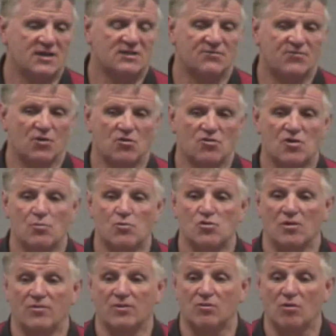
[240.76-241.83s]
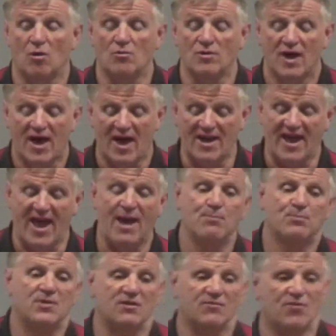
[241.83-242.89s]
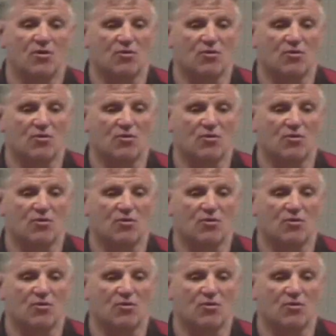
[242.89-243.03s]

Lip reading: the fire extinguisher on the ground and empty the fire